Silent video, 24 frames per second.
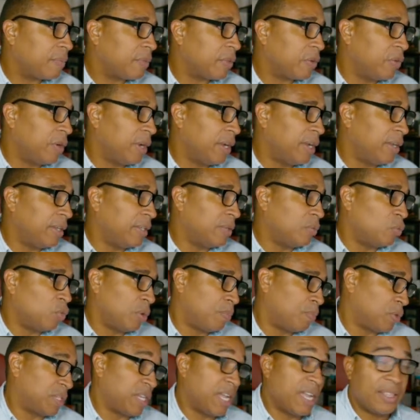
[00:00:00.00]
Right? We're
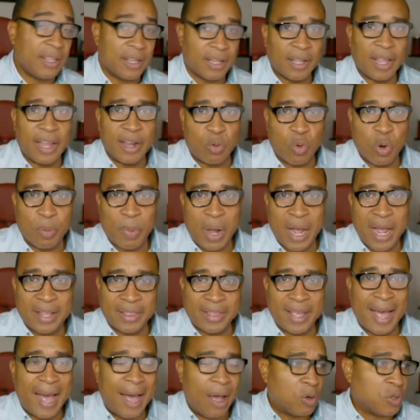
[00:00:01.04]
pretending like we're buying
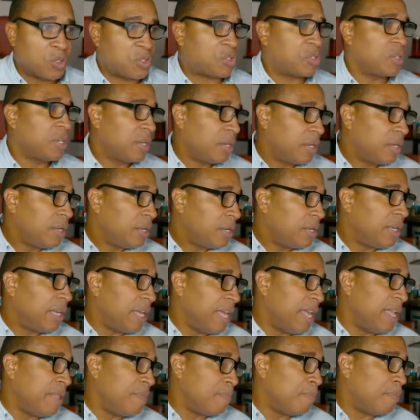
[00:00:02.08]
the house
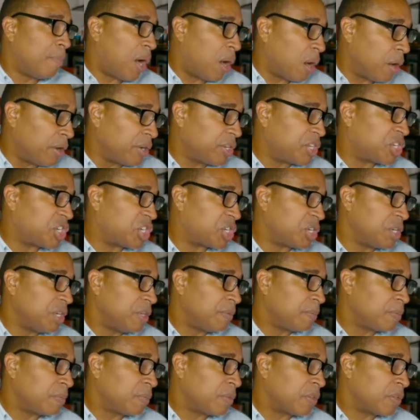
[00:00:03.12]
in March.
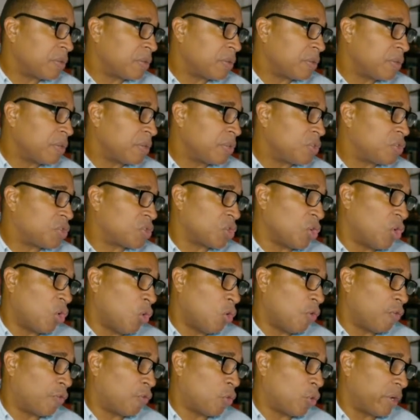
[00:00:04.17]

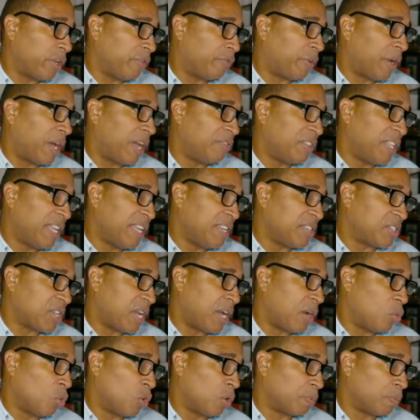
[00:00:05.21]
So 45 days
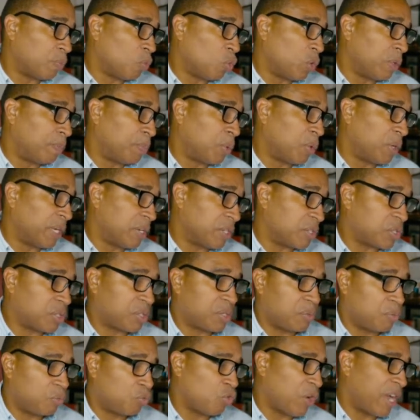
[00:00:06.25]
out would put
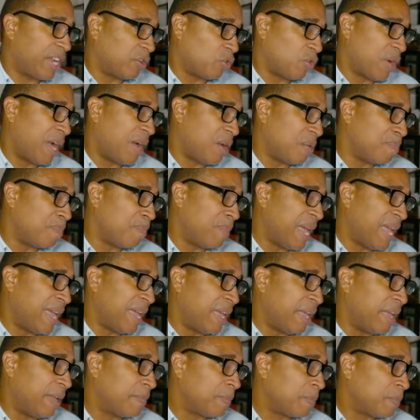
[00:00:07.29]
us right around
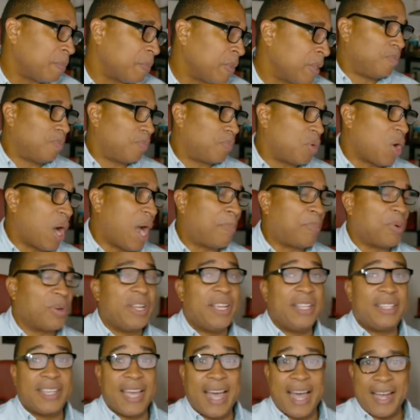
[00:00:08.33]
May.
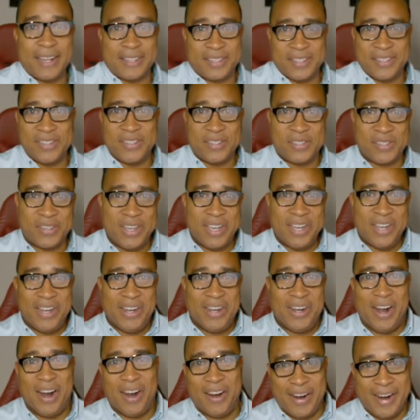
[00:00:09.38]
Property taxes.
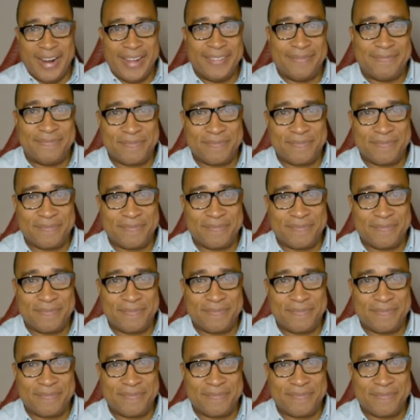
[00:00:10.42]
All right.